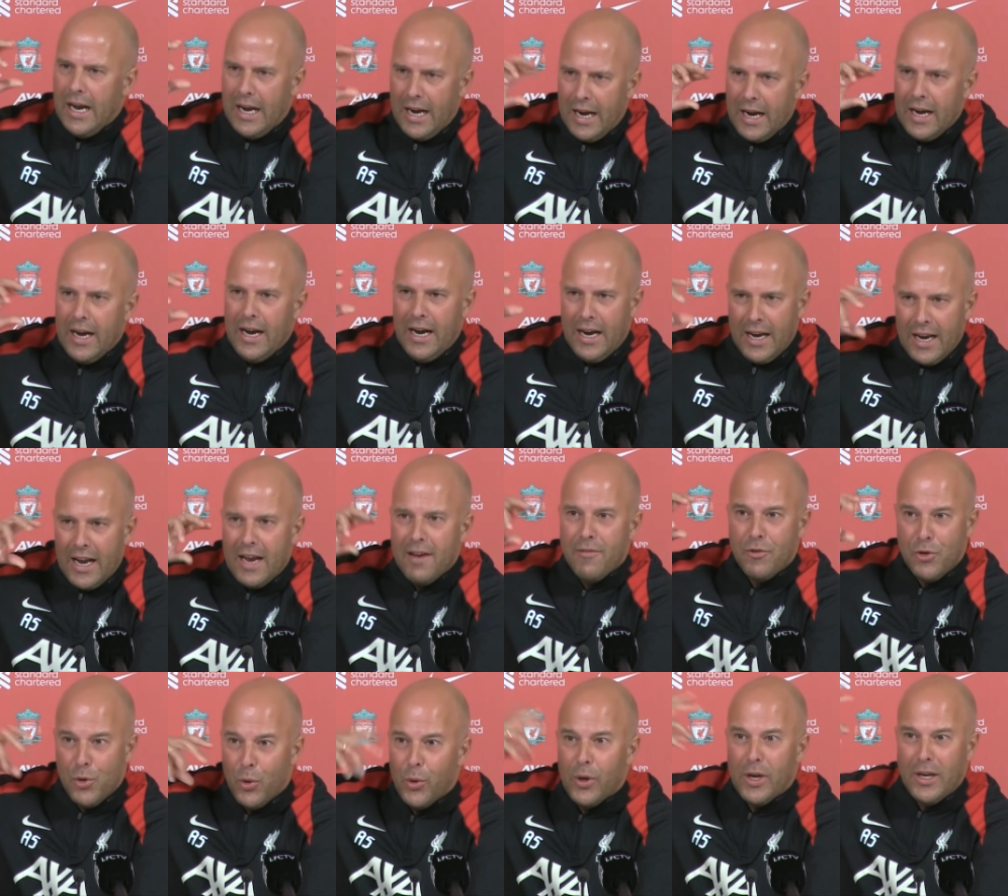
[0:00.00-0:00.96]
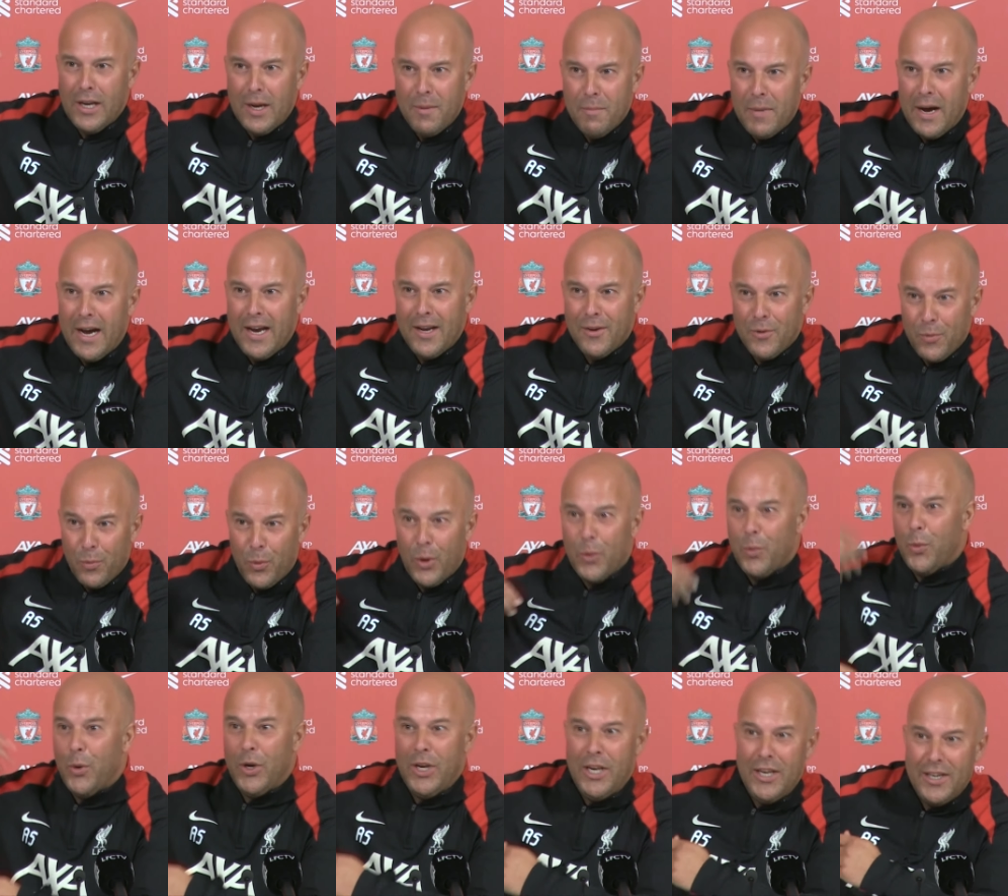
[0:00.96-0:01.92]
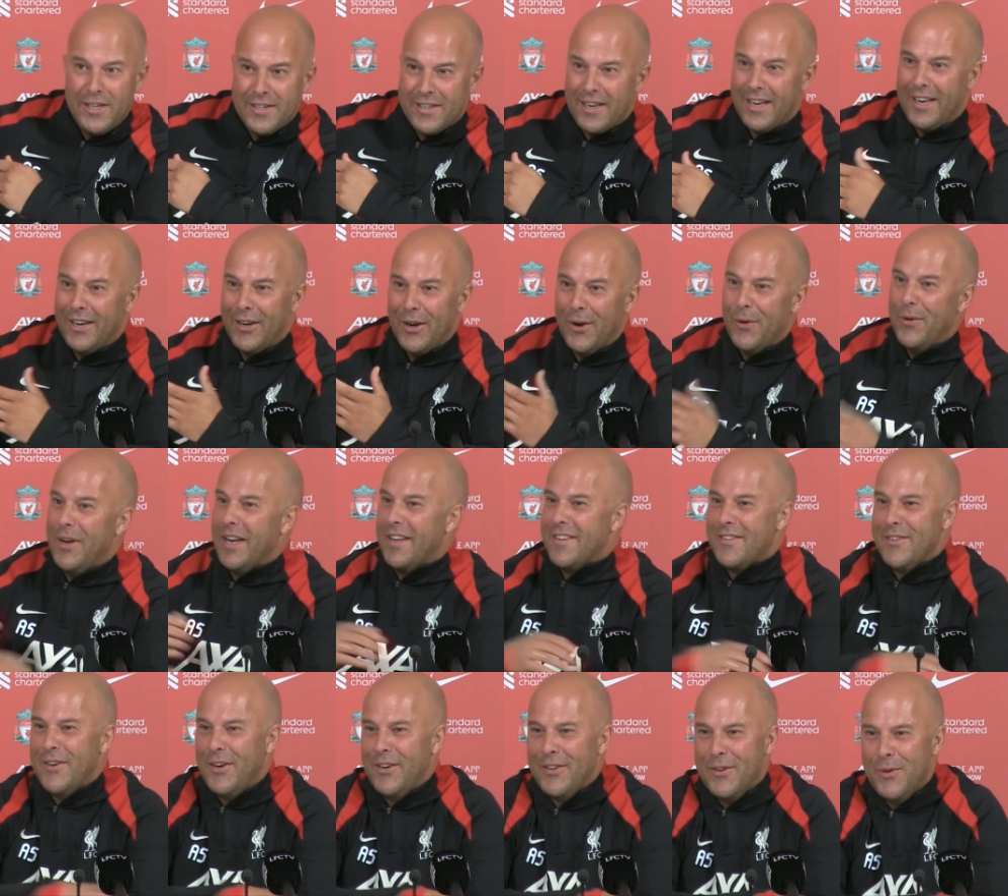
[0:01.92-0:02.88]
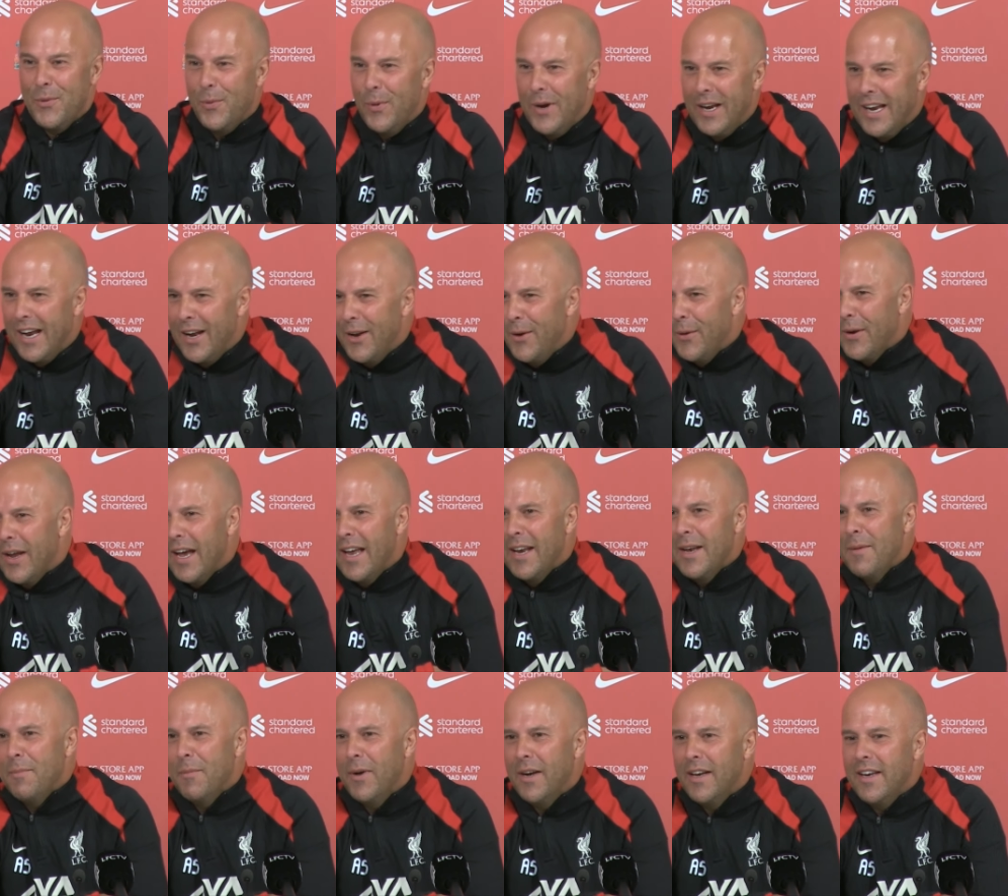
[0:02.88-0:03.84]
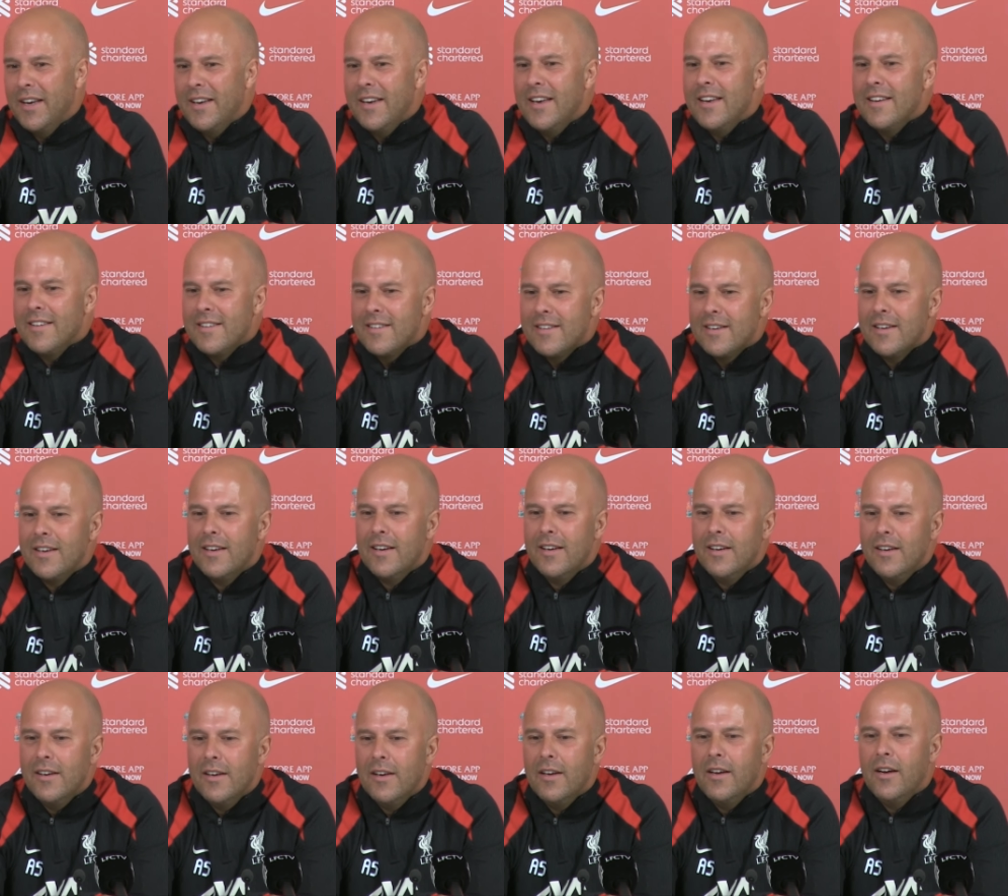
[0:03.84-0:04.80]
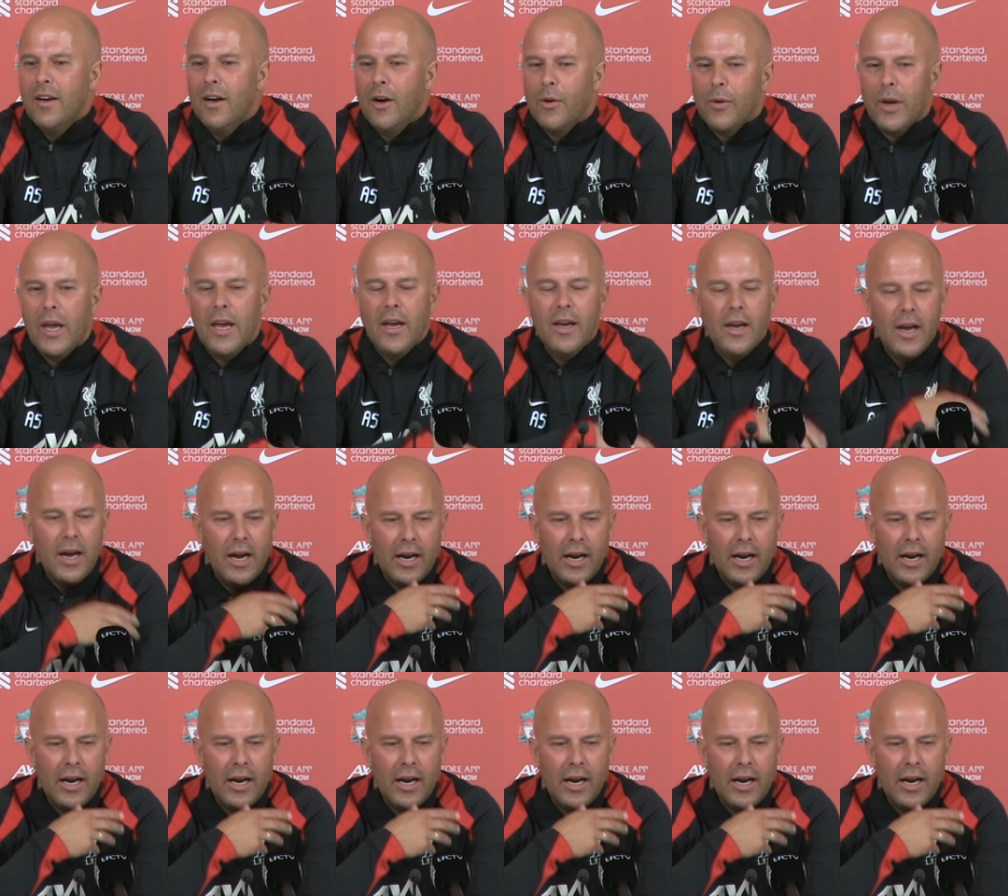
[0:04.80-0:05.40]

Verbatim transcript: I have Jurgen in mind. What would he say? No, that's not the way I look at it. But it is okay.